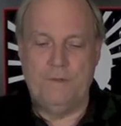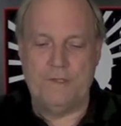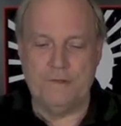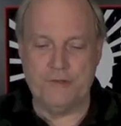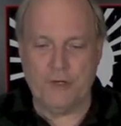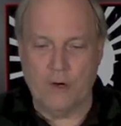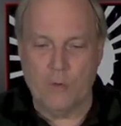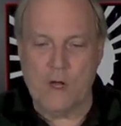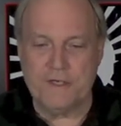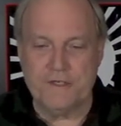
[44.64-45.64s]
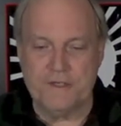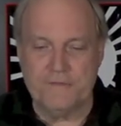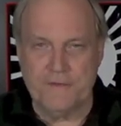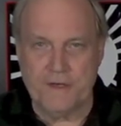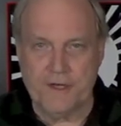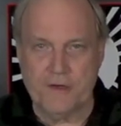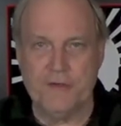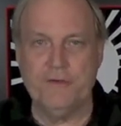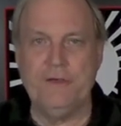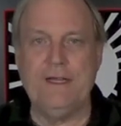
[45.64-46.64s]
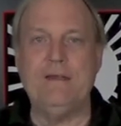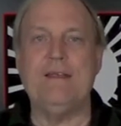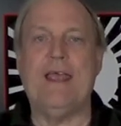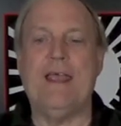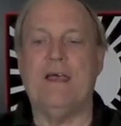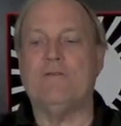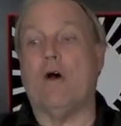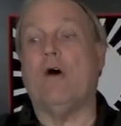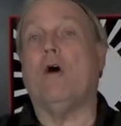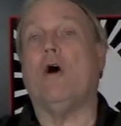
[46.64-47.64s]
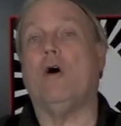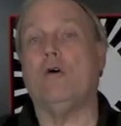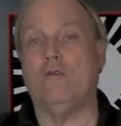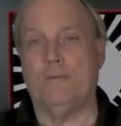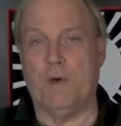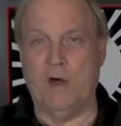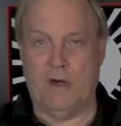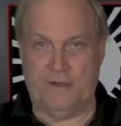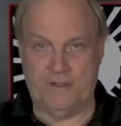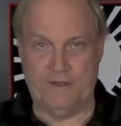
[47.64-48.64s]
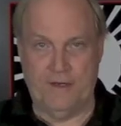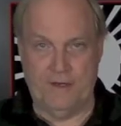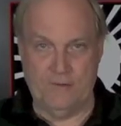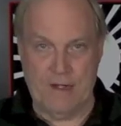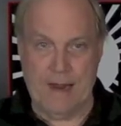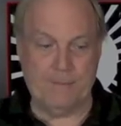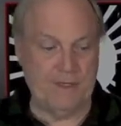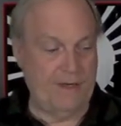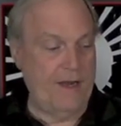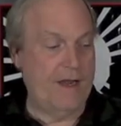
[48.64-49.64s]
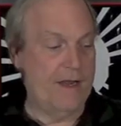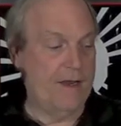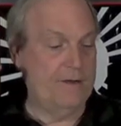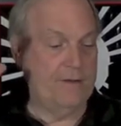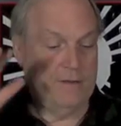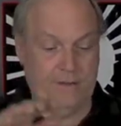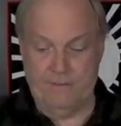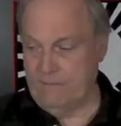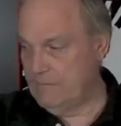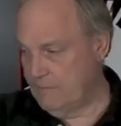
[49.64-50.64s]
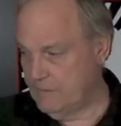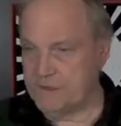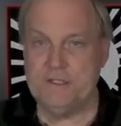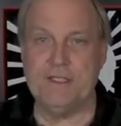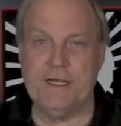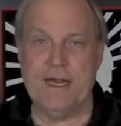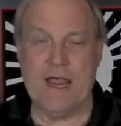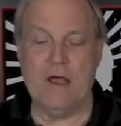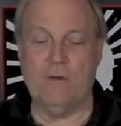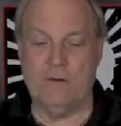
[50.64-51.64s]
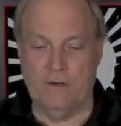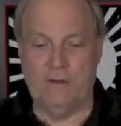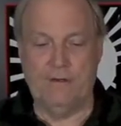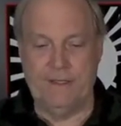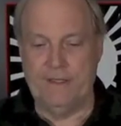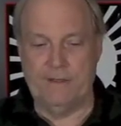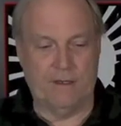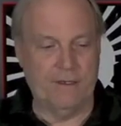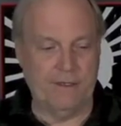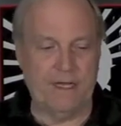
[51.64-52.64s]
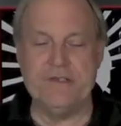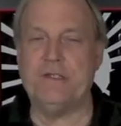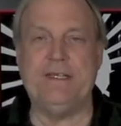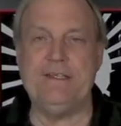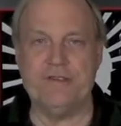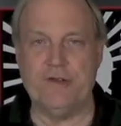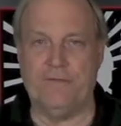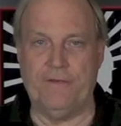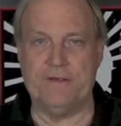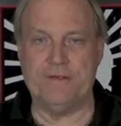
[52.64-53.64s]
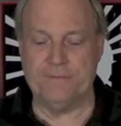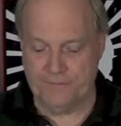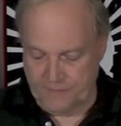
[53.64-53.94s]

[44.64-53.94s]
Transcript: To start watching this video, you need to have all the parts unwrapped and sitting out on a nice clean surface,